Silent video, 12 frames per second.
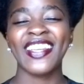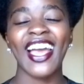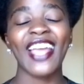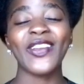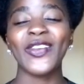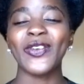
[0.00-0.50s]

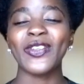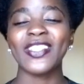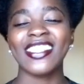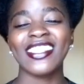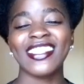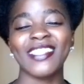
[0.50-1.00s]
I don't know,
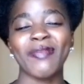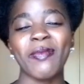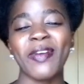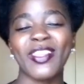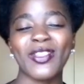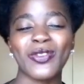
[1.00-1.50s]
since in my
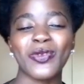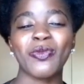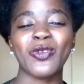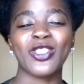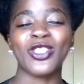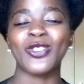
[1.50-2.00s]
mother's womb,
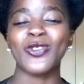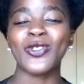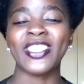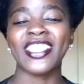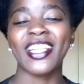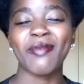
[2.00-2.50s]
because she used
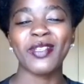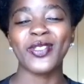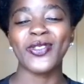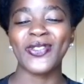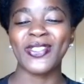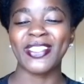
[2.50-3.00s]
to tell me,
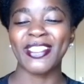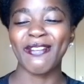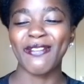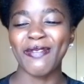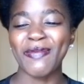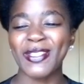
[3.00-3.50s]
she used to sing
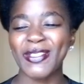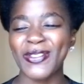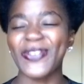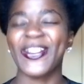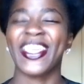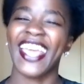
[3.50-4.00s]
for me.
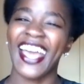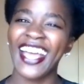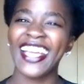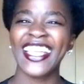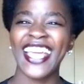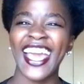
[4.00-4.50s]
So yeah,
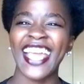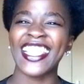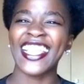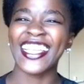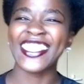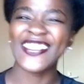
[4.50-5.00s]
I
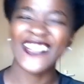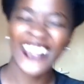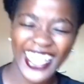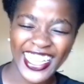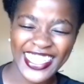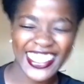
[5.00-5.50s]
think that is
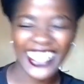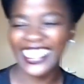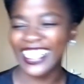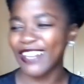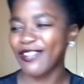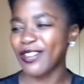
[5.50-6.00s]
when I
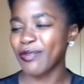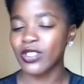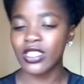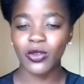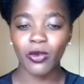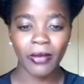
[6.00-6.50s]
started loving
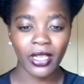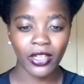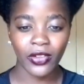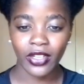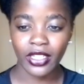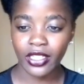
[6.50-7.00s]
music. Oh my
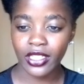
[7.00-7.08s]
god,